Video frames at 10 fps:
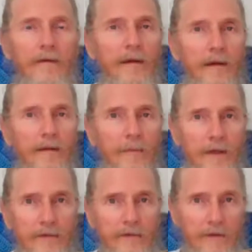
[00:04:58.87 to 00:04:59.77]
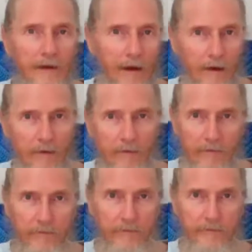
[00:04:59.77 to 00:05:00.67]
in the midst
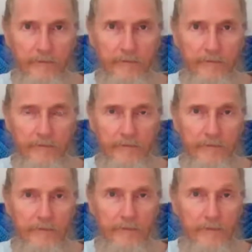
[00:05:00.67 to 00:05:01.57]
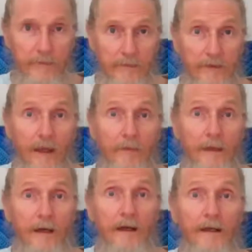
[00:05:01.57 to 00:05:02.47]
of
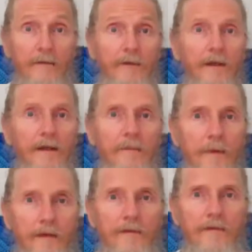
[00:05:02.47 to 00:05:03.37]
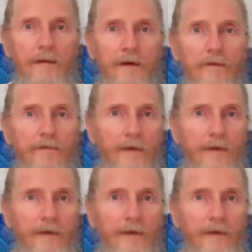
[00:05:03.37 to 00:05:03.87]
sabia, even in the midst of